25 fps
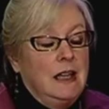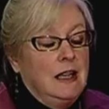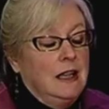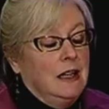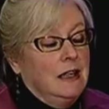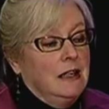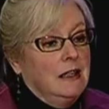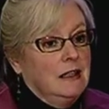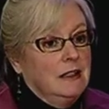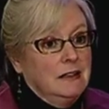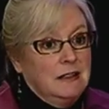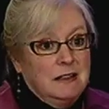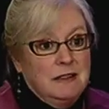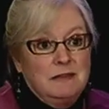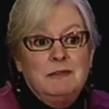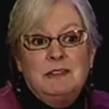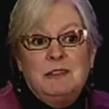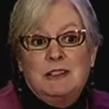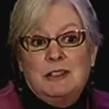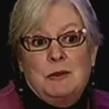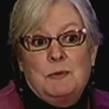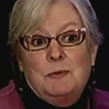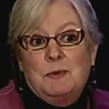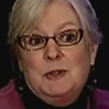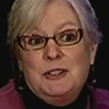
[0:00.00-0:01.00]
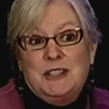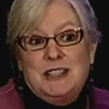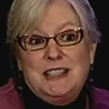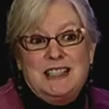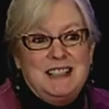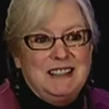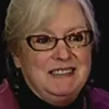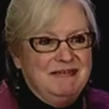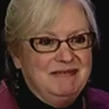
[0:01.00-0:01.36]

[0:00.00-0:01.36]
Uh, so we'll see.